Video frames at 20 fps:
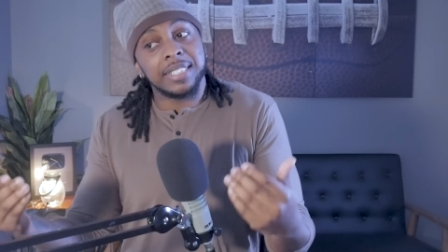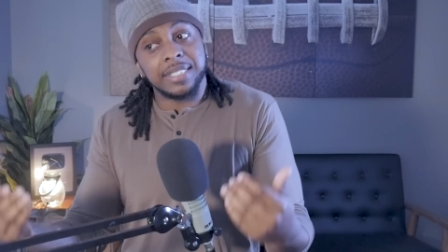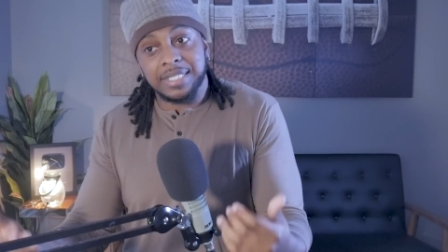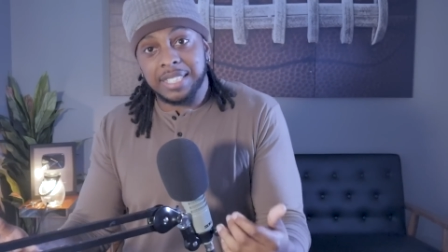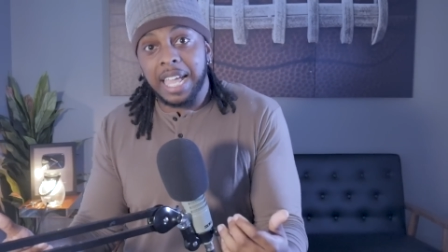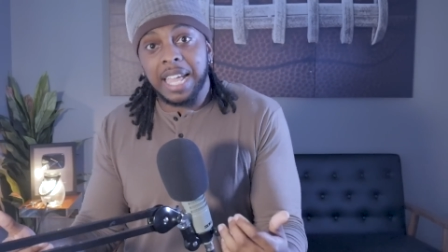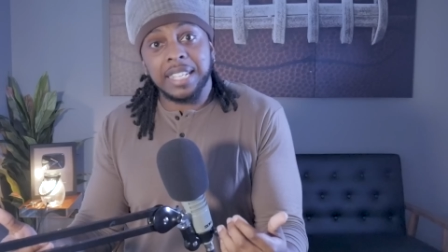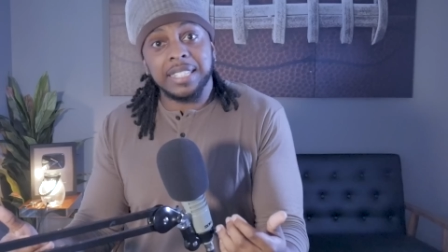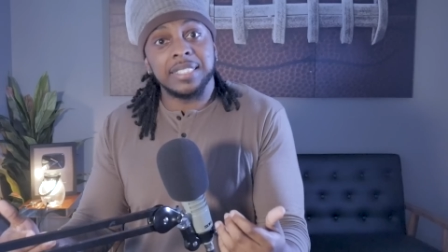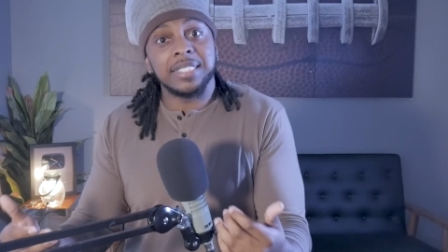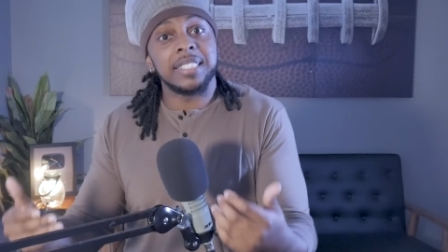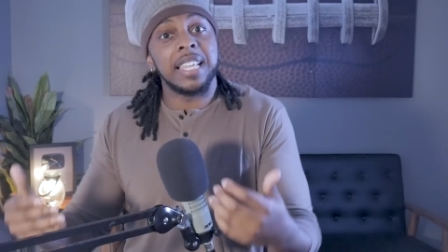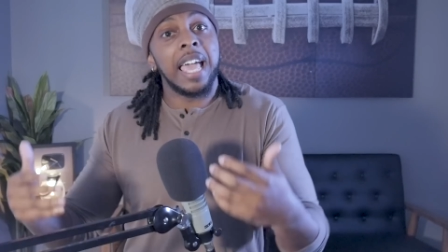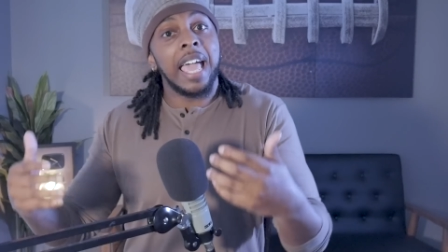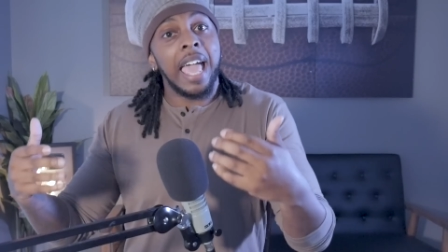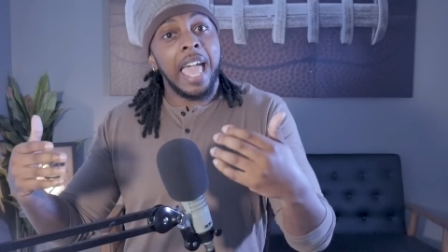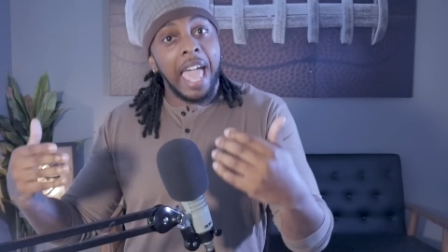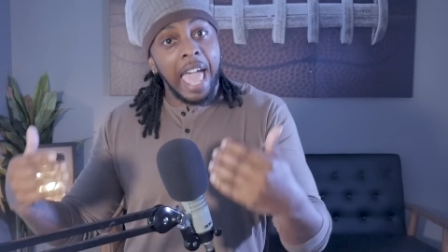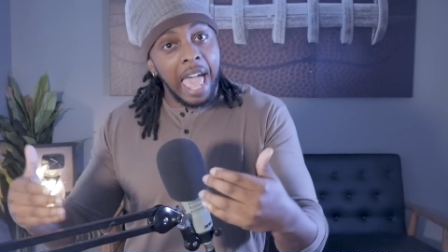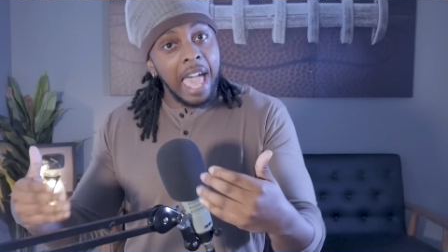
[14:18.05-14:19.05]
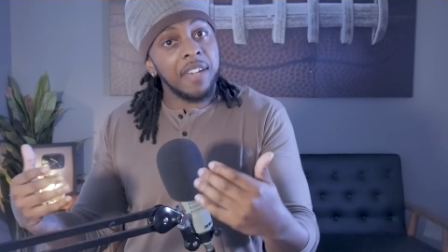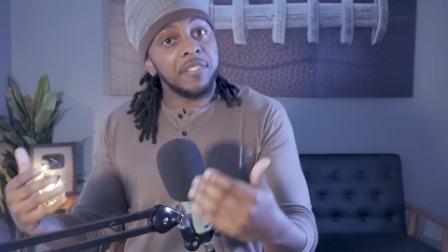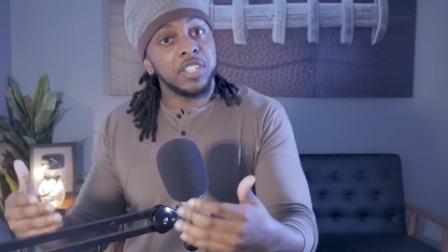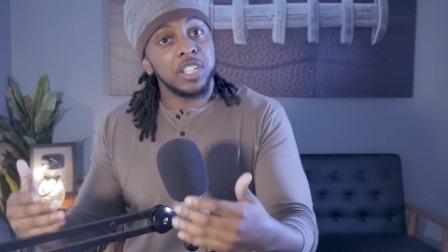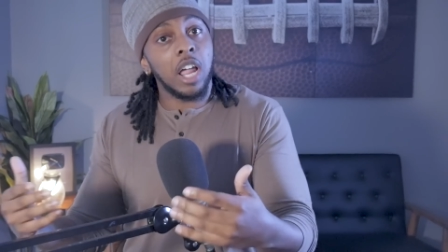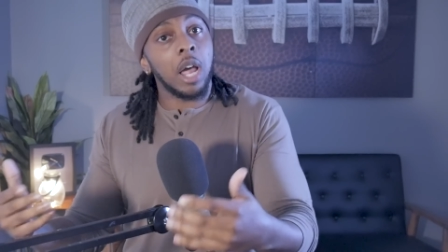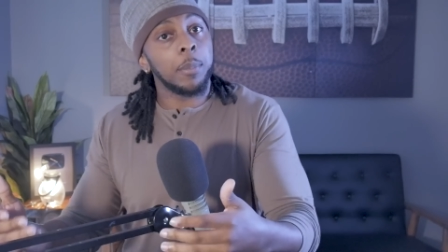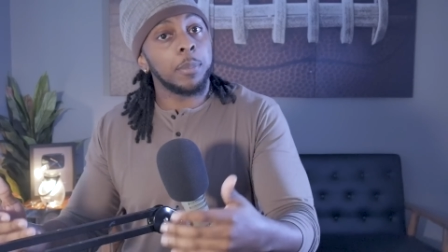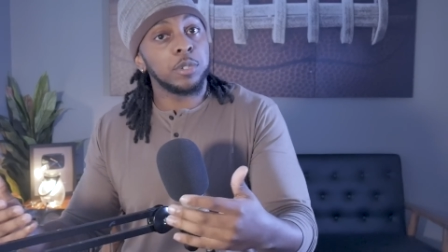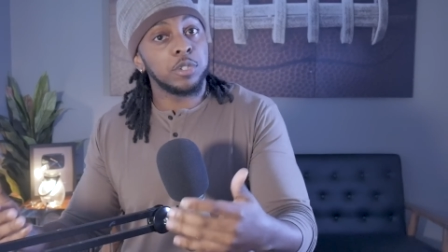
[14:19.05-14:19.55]
The Titans have
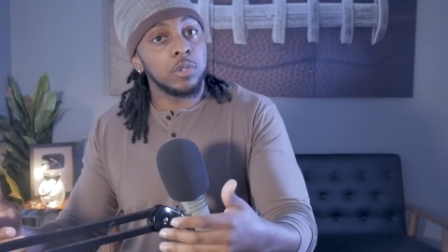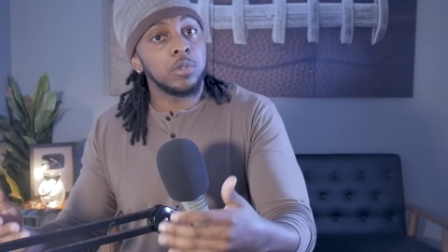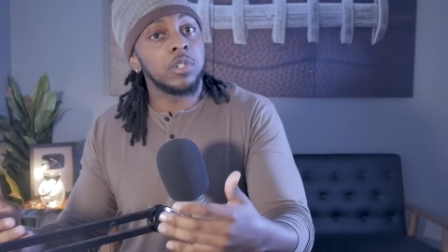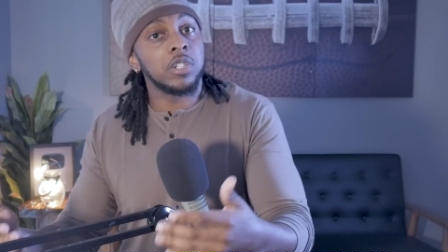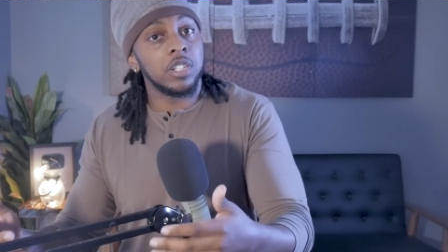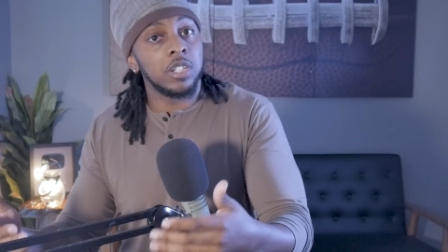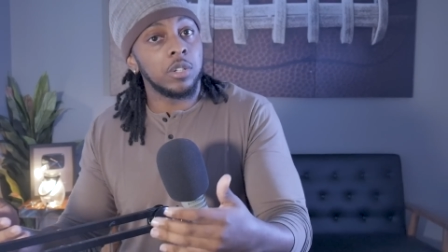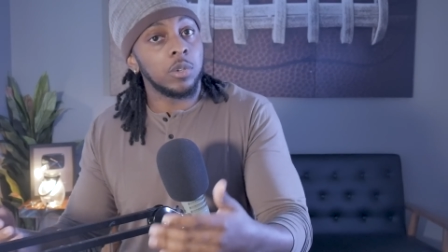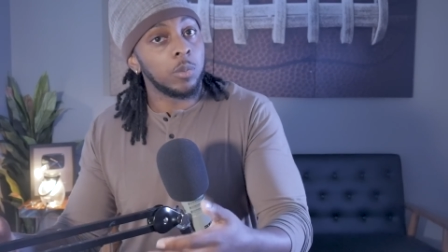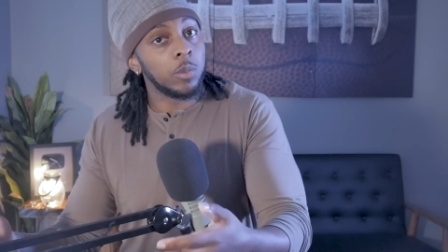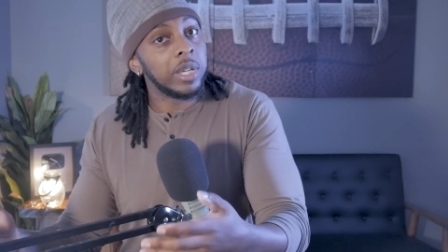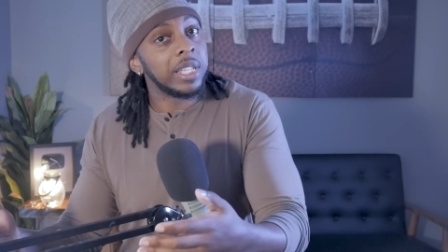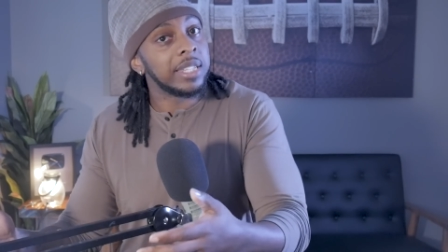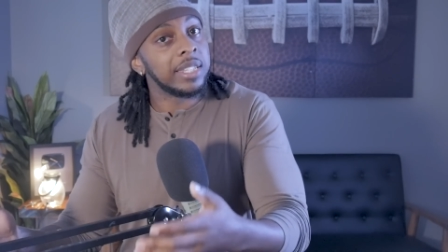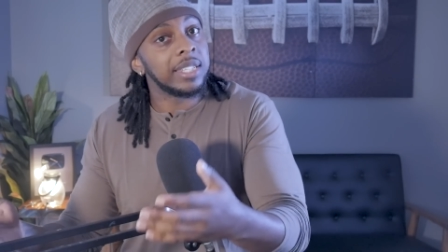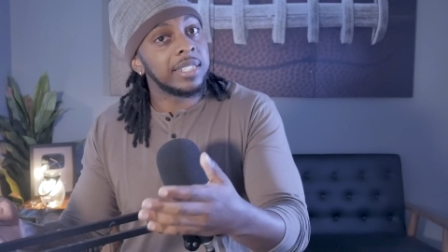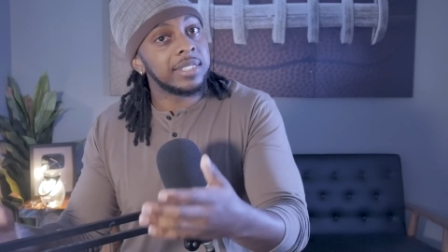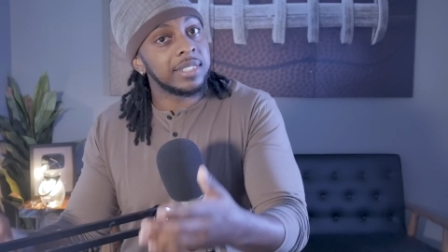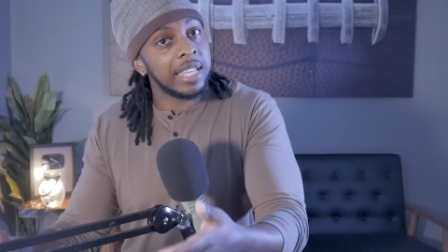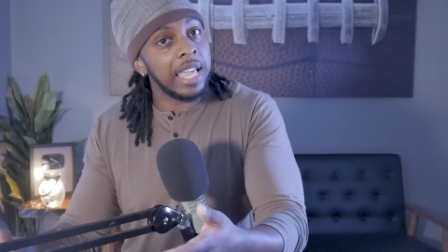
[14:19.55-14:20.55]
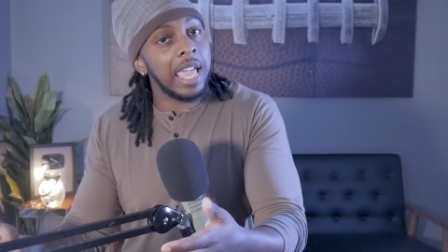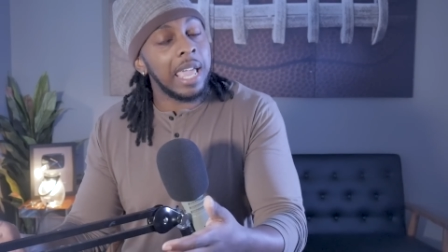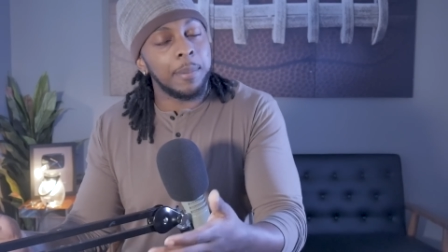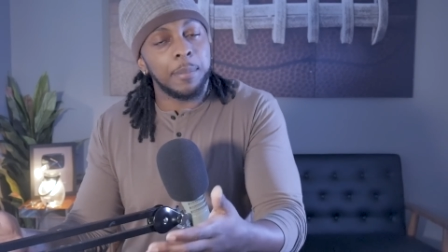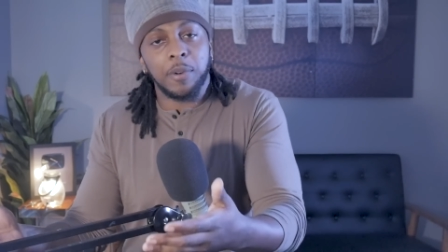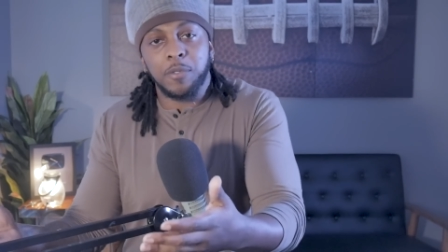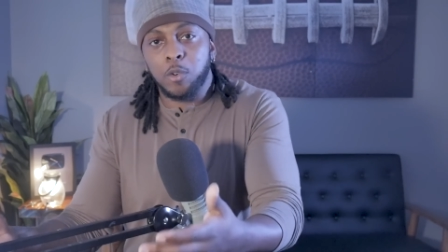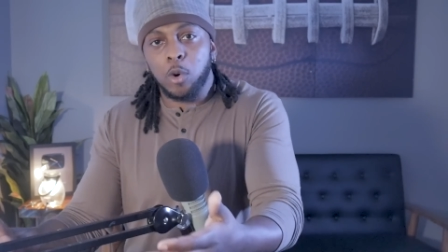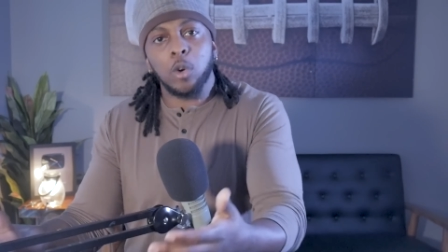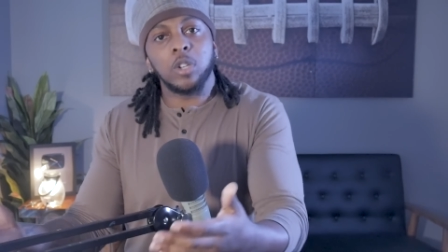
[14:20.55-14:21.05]
an opportunity to win this
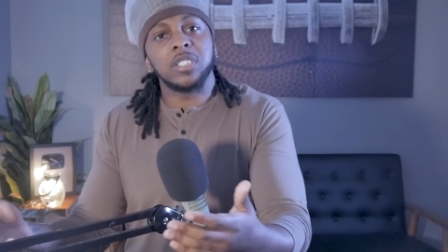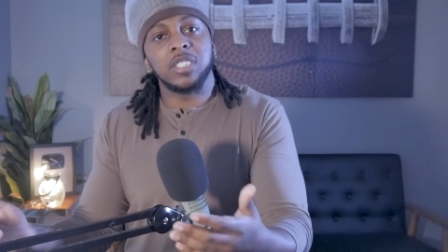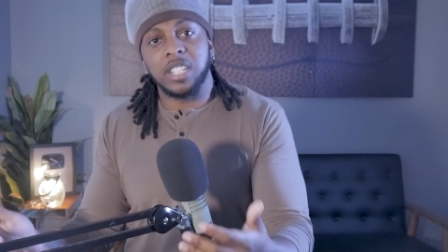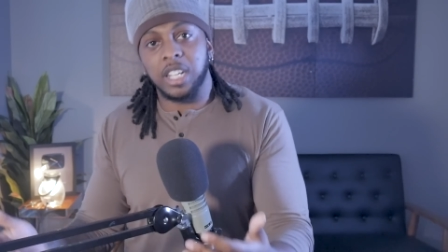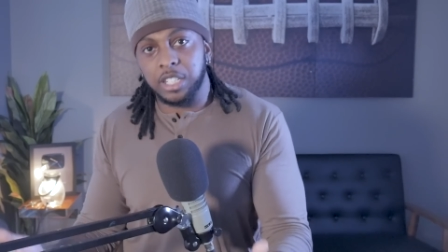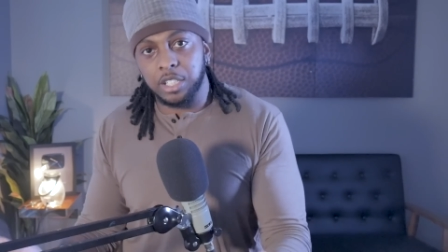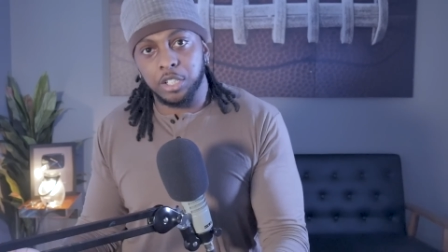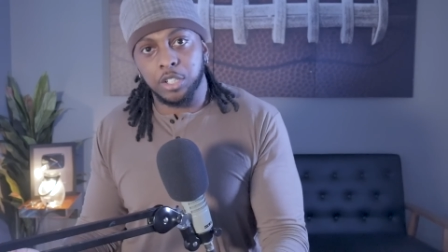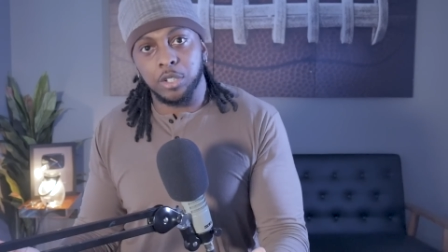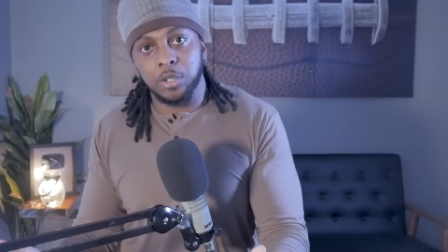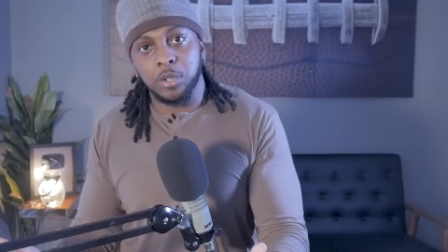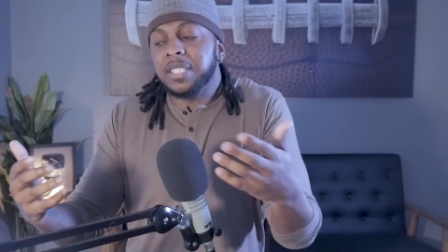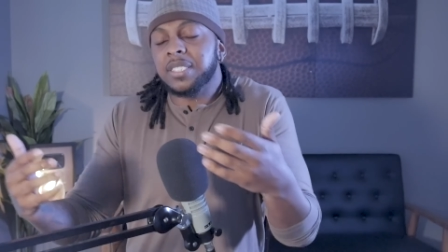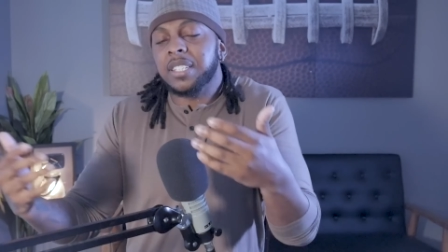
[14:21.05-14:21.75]
game. Of course they do.